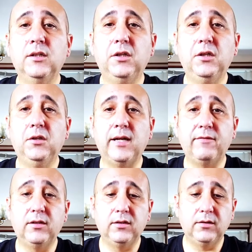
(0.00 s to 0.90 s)
You have
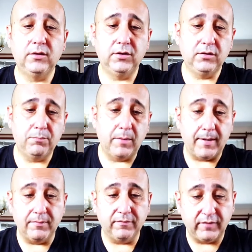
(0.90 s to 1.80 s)
to you pop
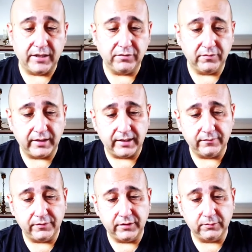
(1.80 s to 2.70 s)
up the flash for
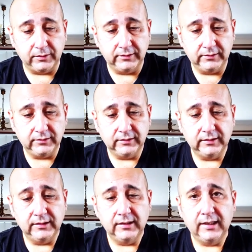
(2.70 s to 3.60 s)
that for this one,
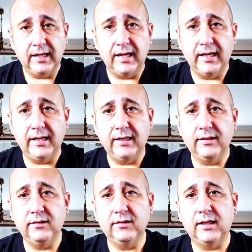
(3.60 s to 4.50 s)
and